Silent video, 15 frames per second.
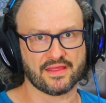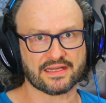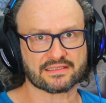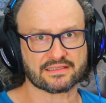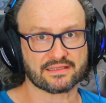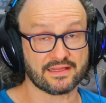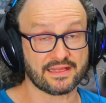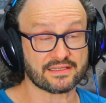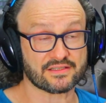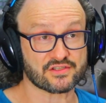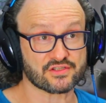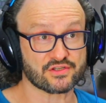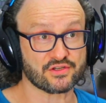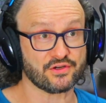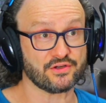That
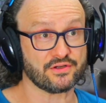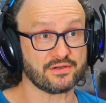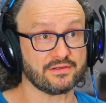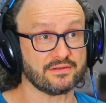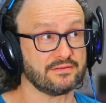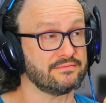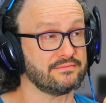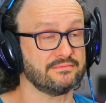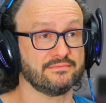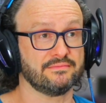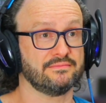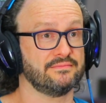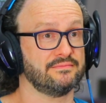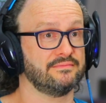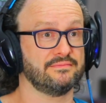skirt
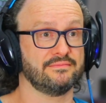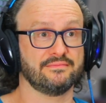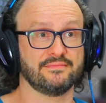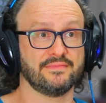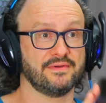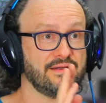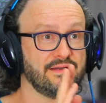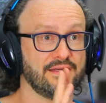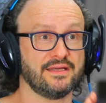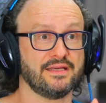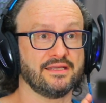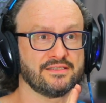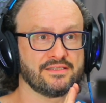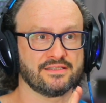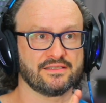
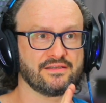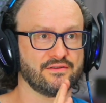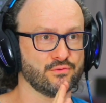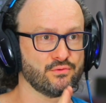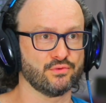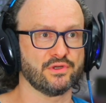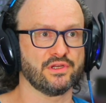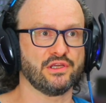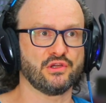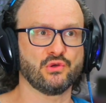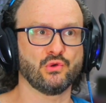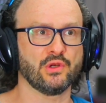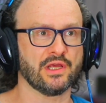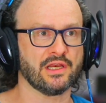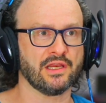is really
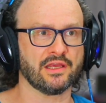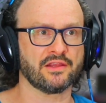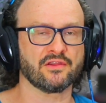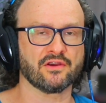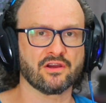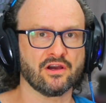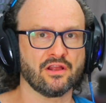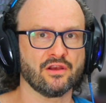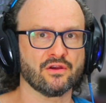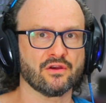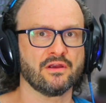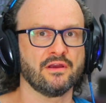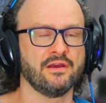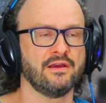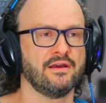cool. I like the color.
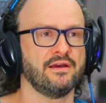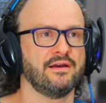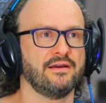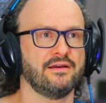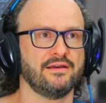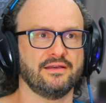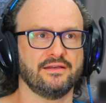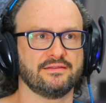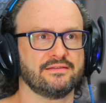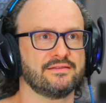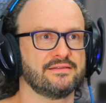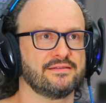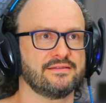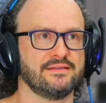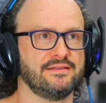
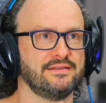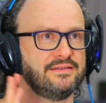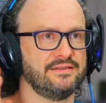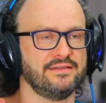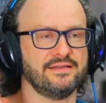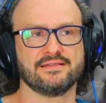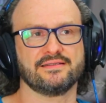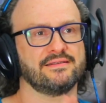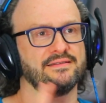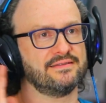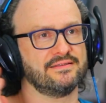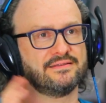It's yes, it